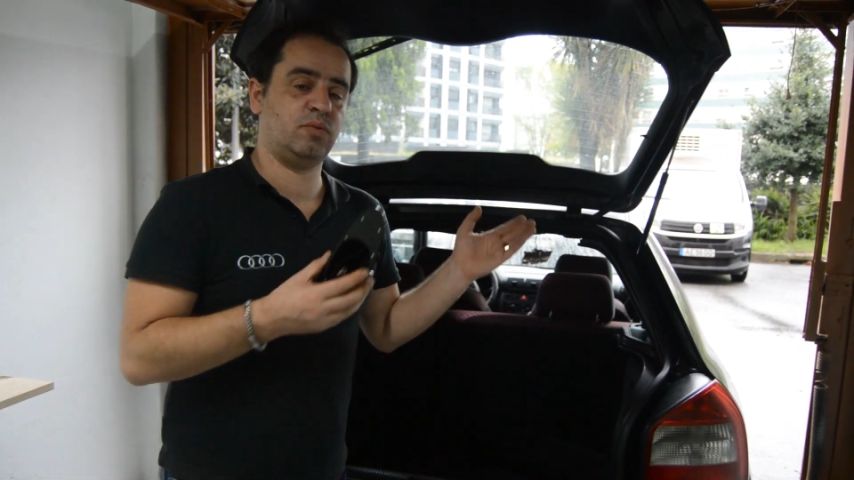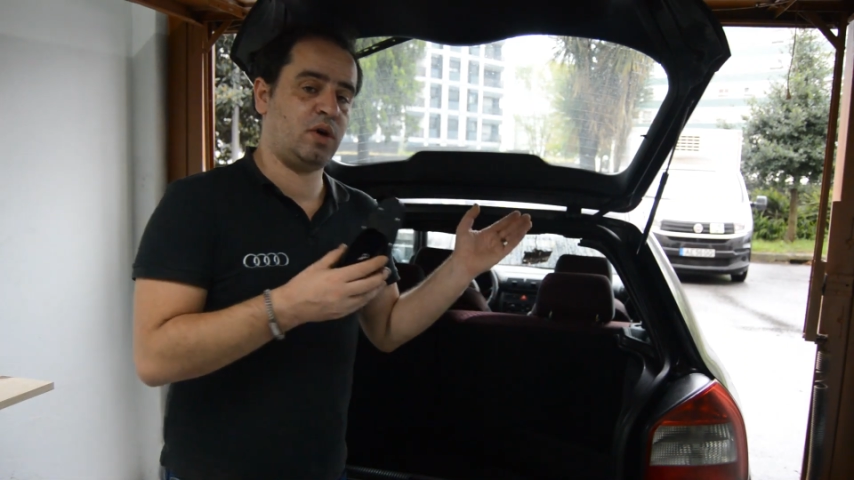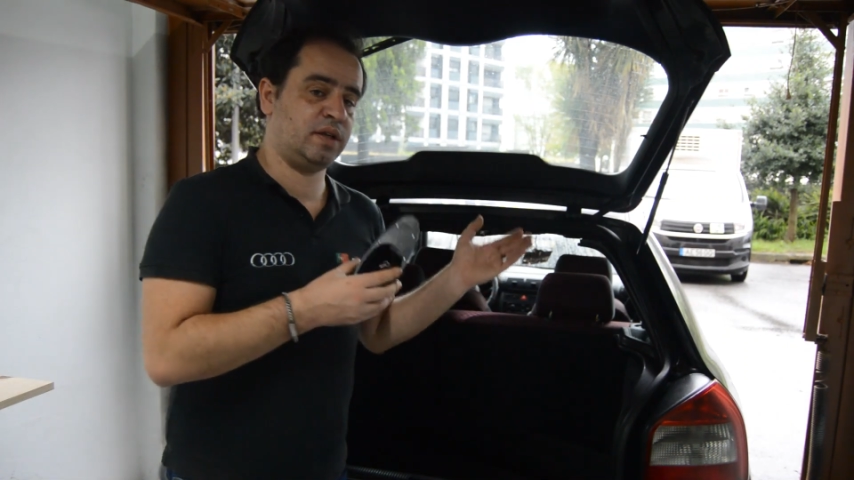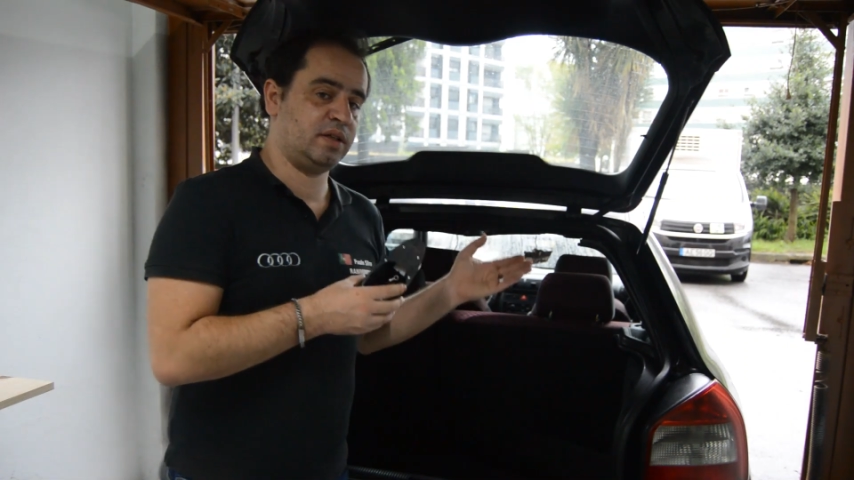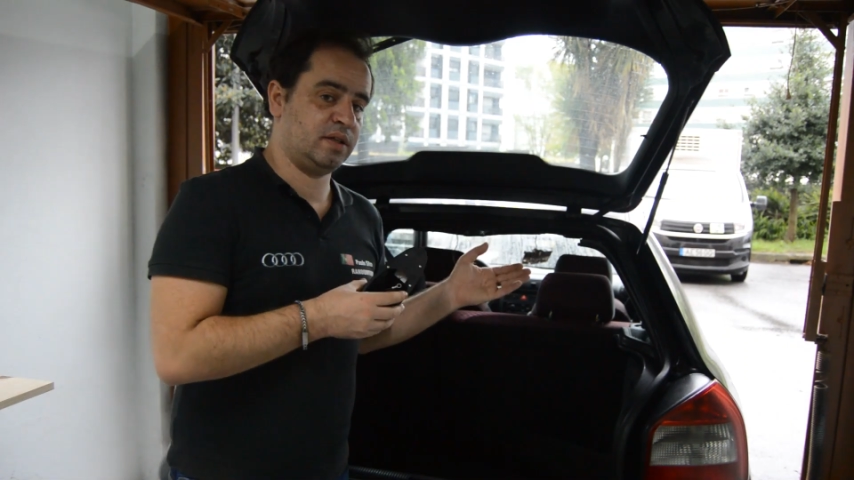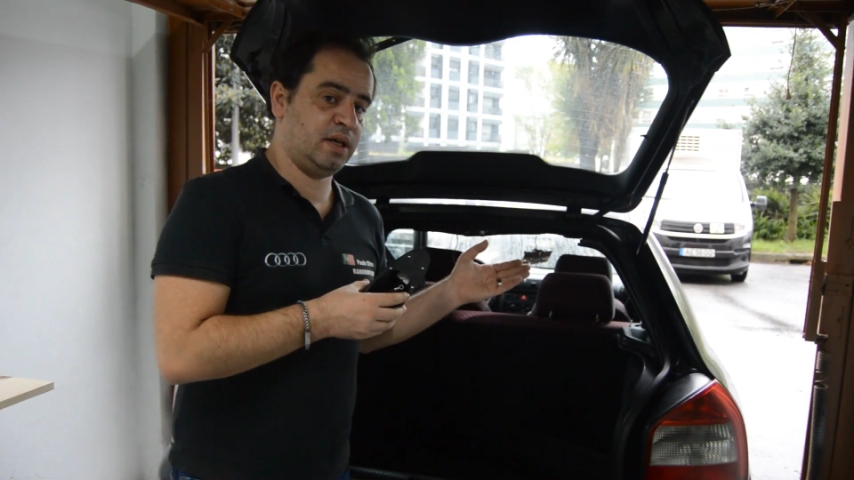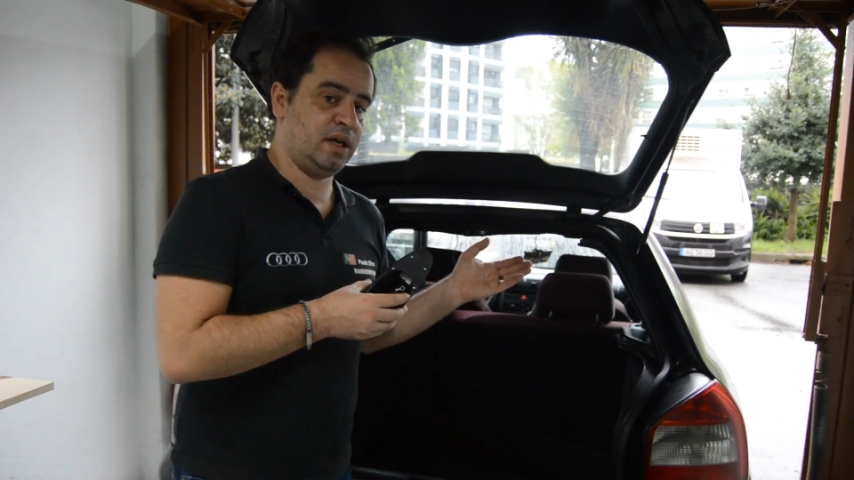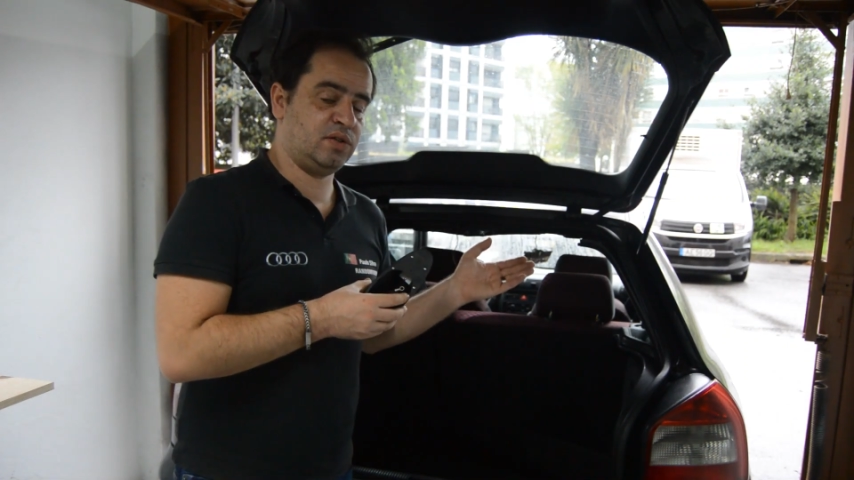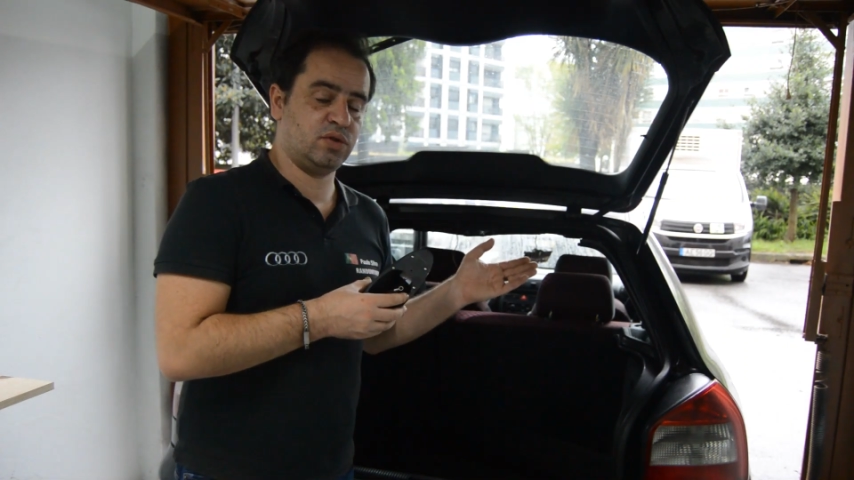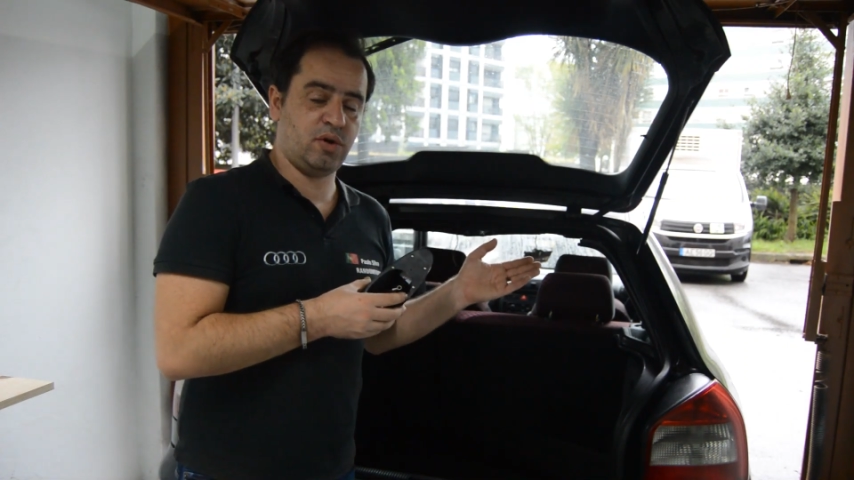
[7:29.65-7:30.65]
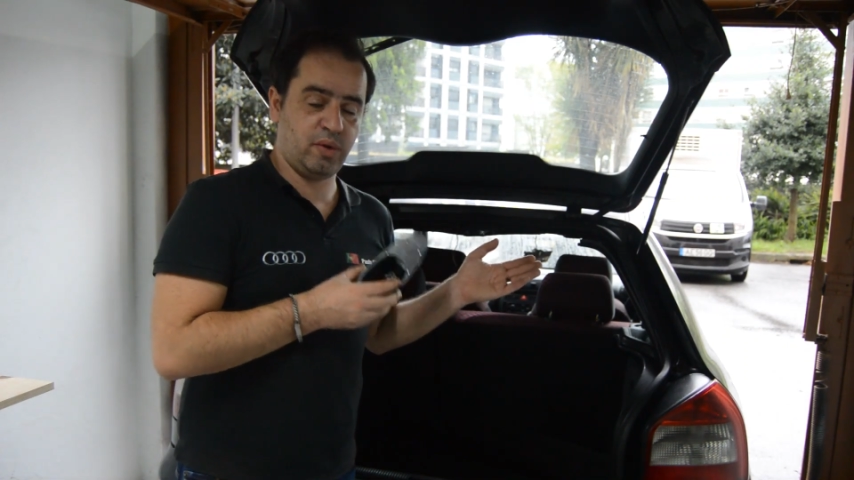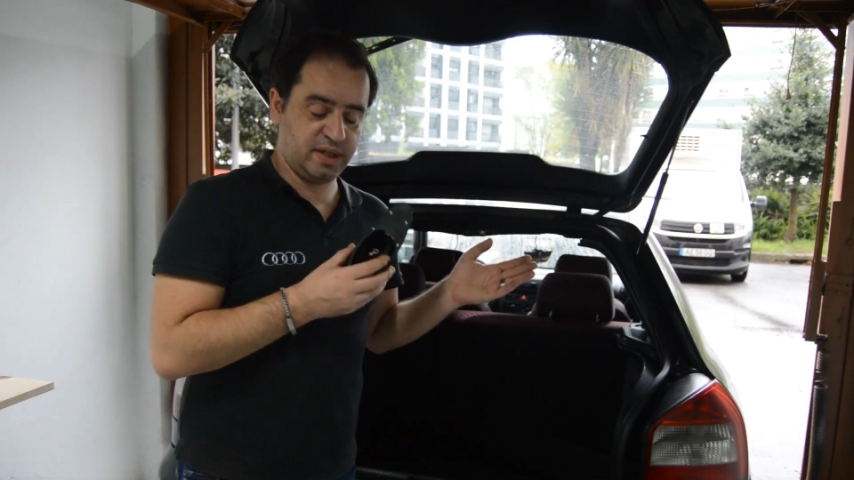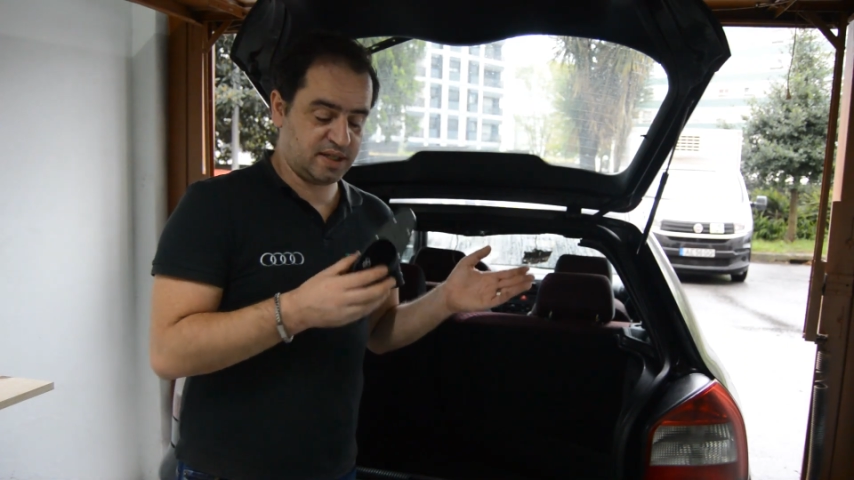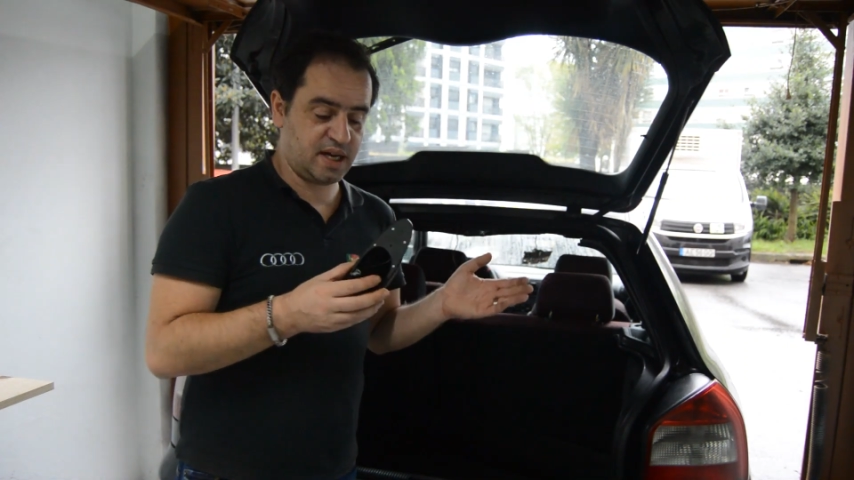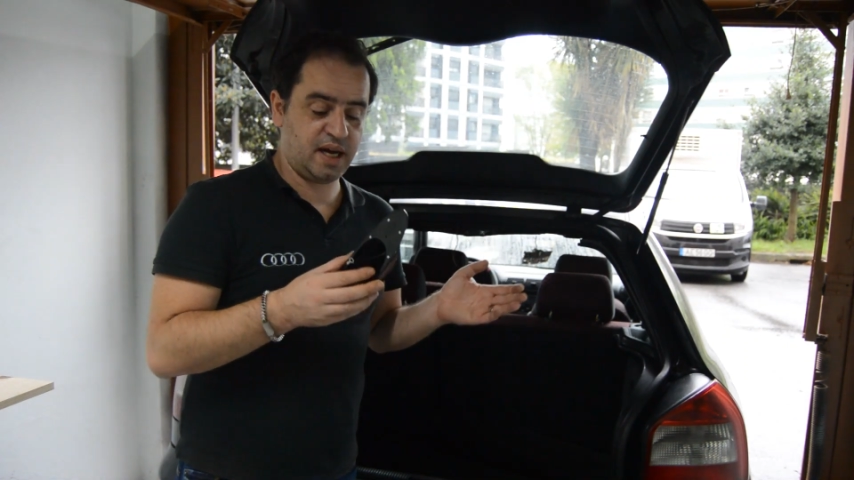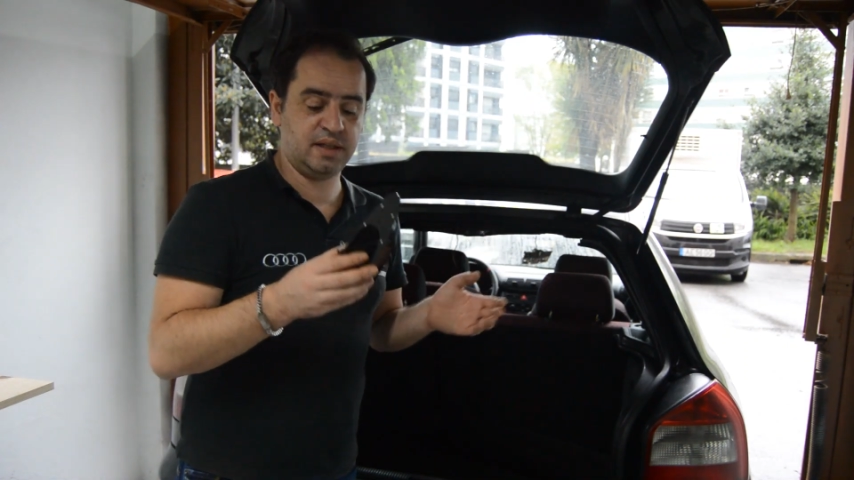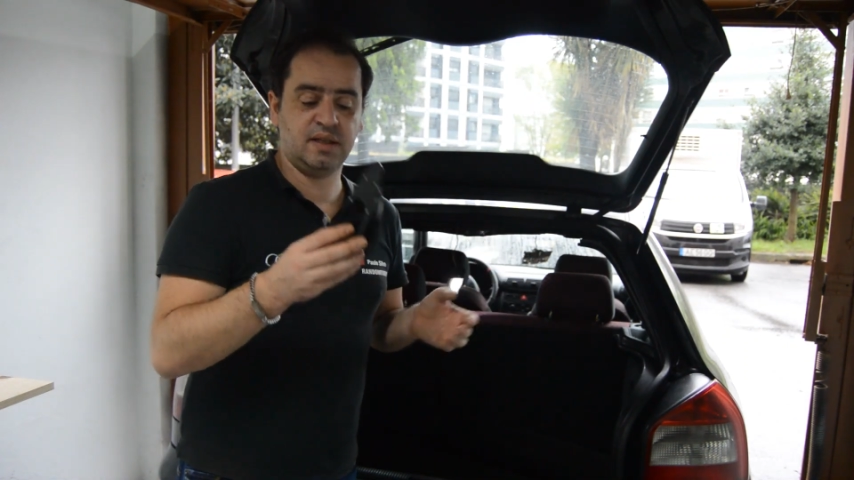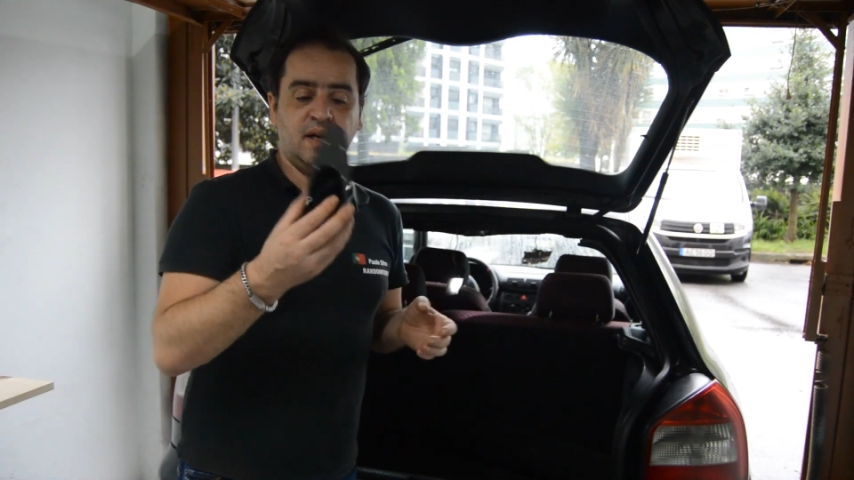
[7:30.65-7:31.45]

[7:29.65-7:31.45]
water to go inside,